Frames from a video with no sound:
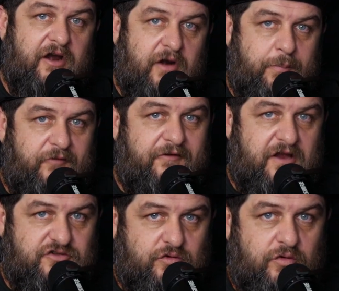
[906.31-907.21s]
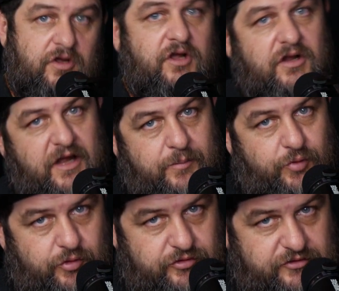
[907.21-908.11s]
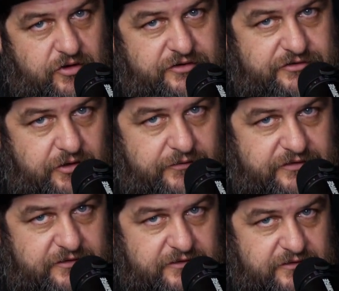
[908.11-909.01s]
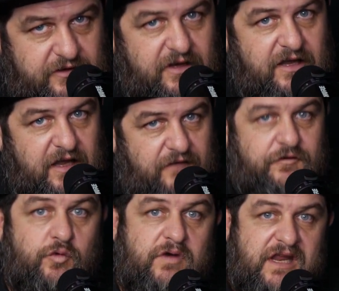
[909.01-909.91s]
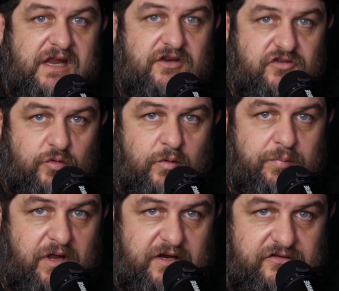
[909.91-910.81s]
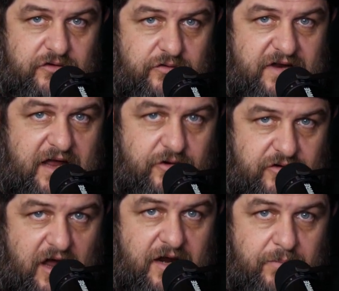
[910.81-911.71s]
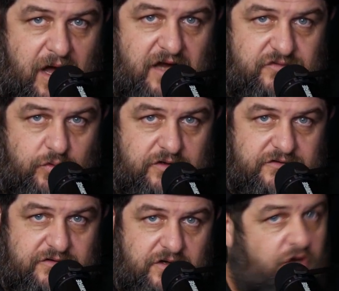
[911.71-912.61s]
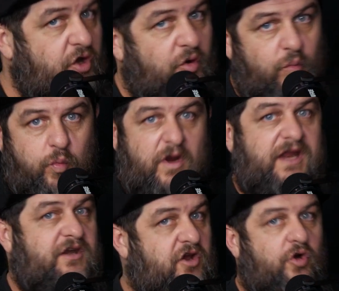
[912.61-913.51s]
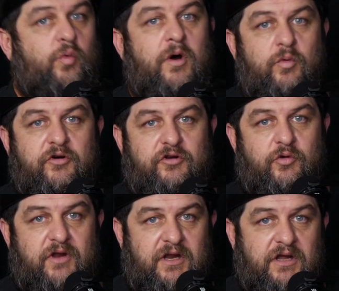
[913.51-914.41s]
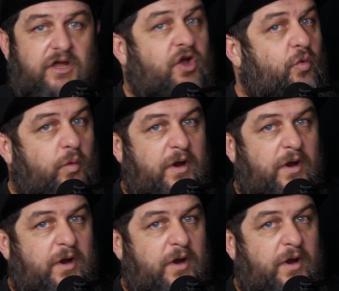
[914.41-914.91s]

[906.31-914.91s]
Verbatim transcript: a professional like Brunner's Lawn and Services if you need to replace your dead or dying boxwoods. We know what we're doing. We